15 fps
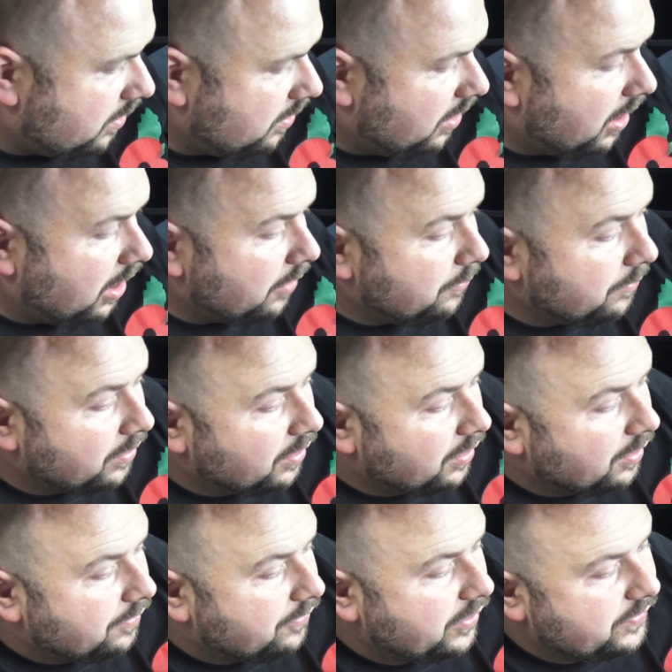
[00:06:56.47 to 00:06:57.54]

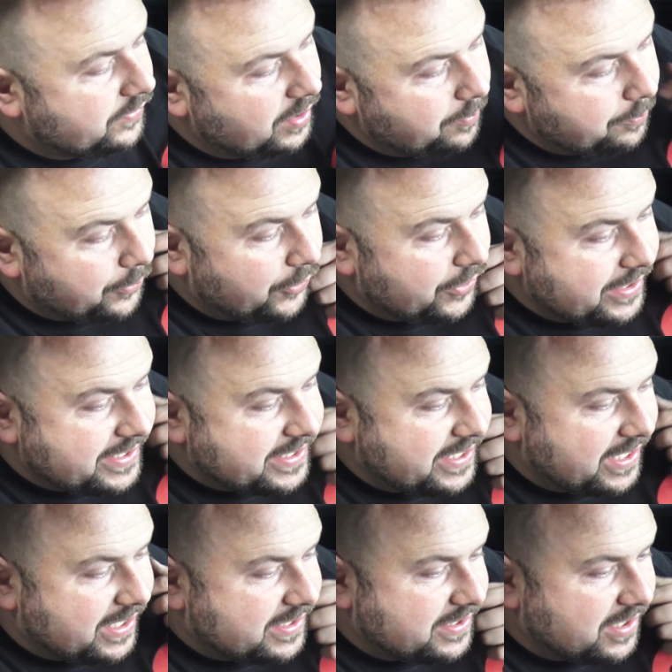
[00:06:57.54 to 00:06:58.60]

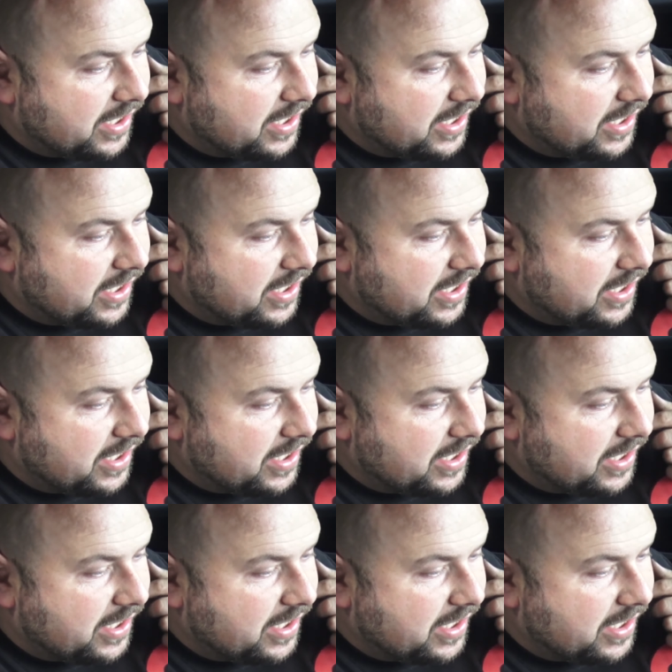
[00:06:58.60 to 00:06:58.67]
15.6